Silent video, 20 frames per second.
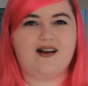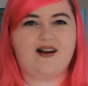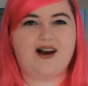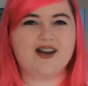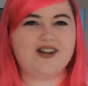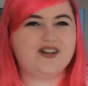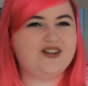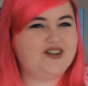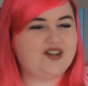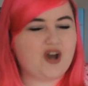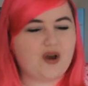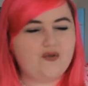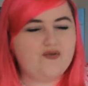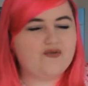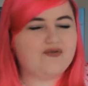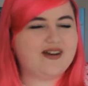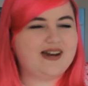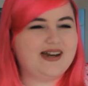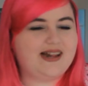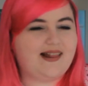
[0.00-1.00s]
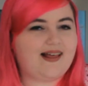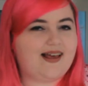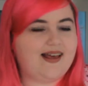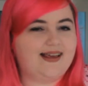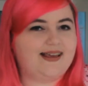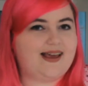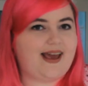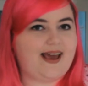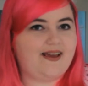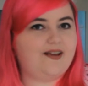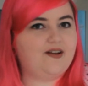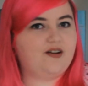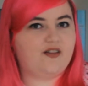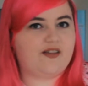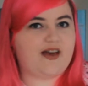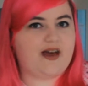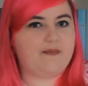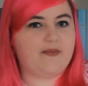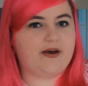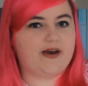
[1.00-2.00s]
I don't really like Hale
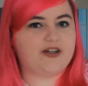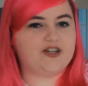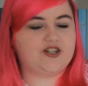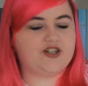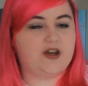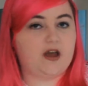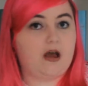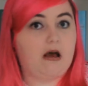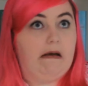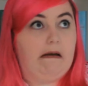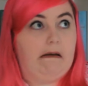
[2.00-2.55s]
that much.